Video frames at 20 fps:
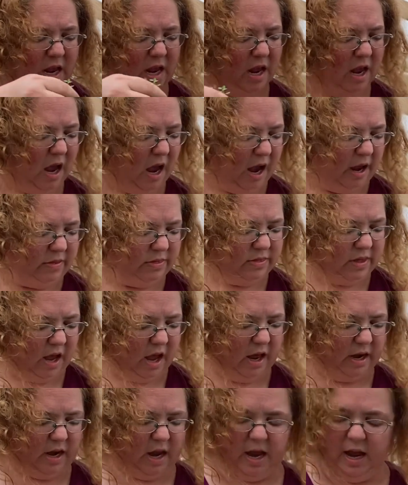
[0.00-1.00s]
I
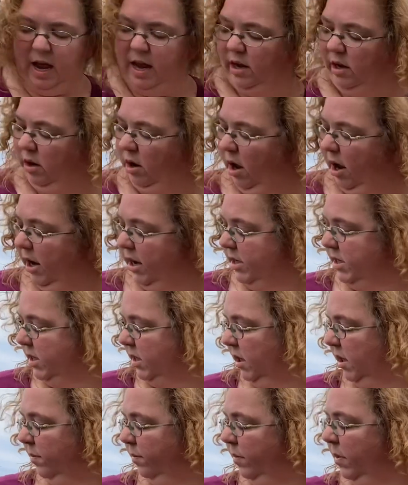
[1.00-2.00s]
thought I had lost
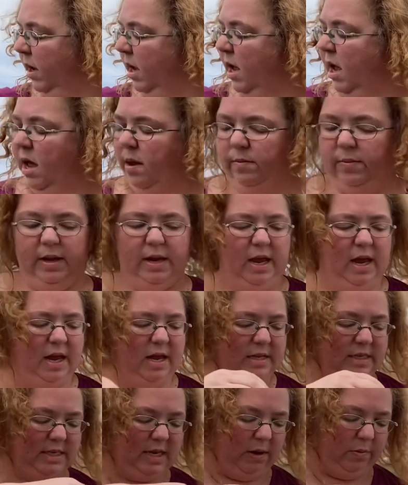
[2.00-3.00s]
them
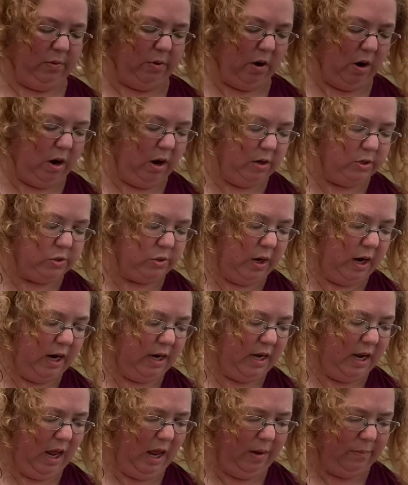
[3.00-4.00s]
because they were all
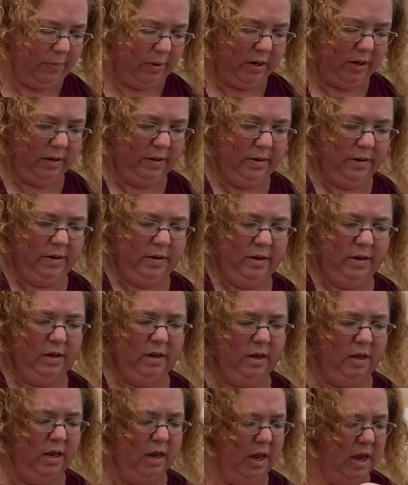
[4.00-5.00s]
dried up.
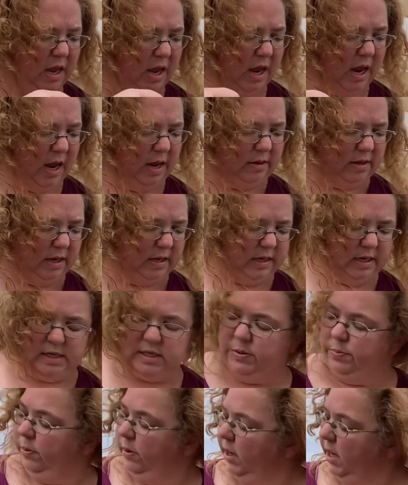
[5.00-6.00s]
And then this
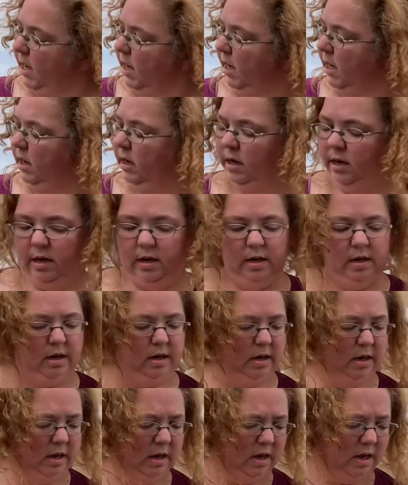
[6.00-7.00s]
spring
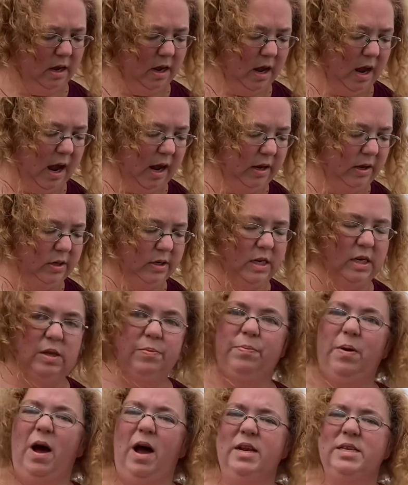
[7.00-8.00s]
I looked at the
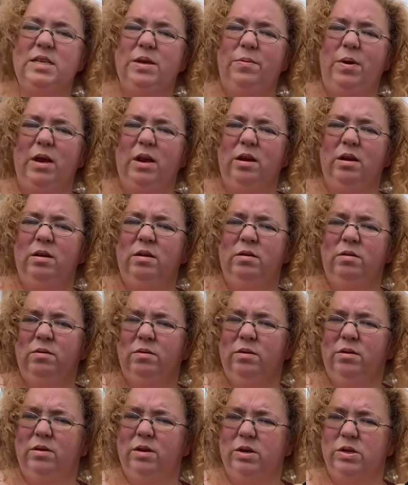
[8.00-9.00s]
pots, I'm like,
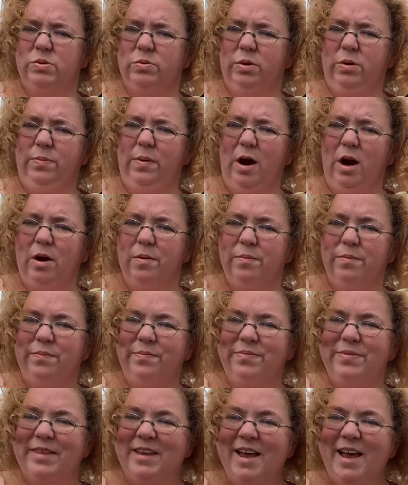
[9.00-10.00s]
there's rhubarb,
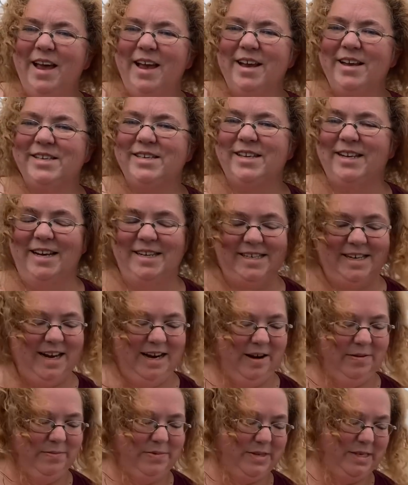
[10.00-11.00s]
so let's get
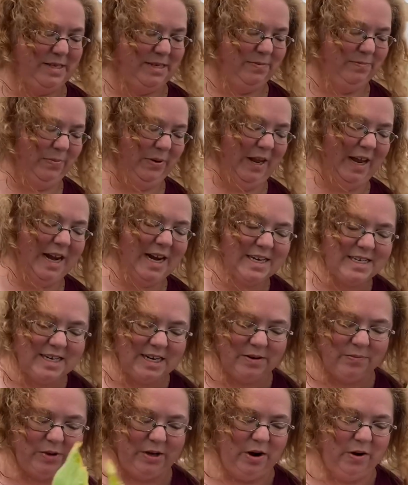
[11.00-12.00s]
them
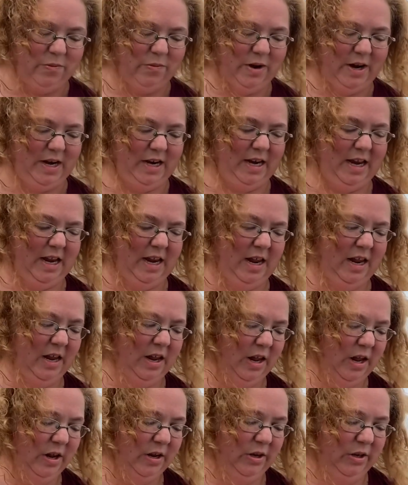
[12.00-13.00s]
planted. We don't want to
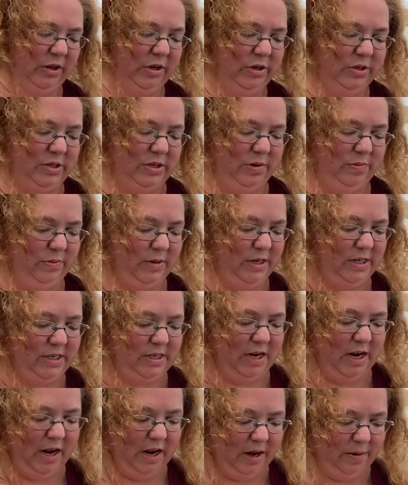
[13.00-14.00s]
lose them this
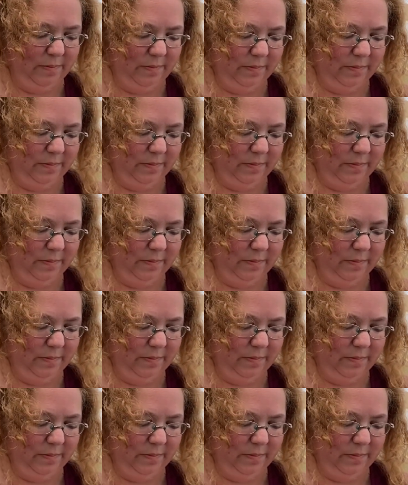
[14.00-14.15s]
time.